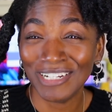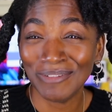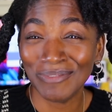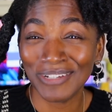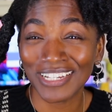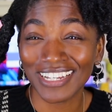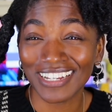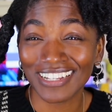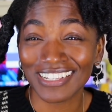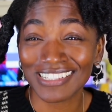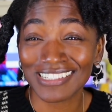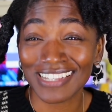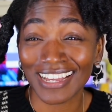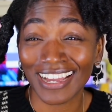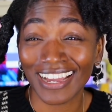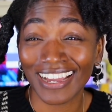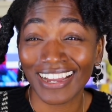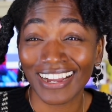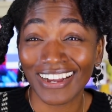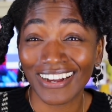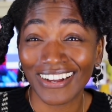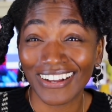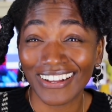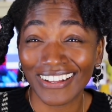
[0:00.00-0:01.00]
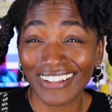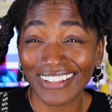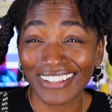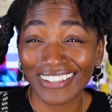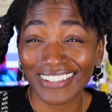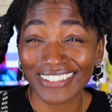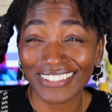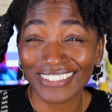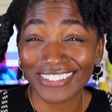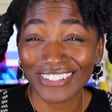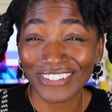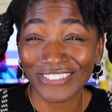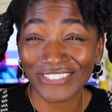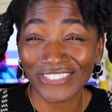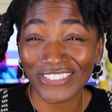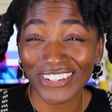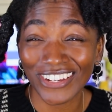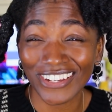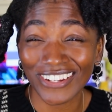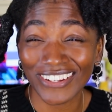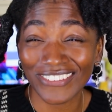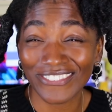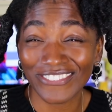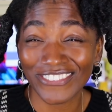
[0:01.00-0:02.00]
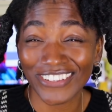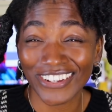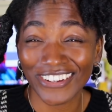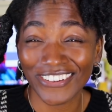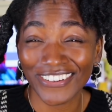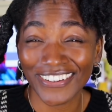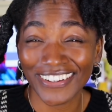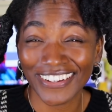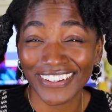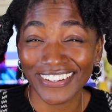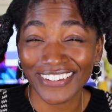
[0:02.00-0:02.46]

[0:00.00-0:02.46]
because I also felt very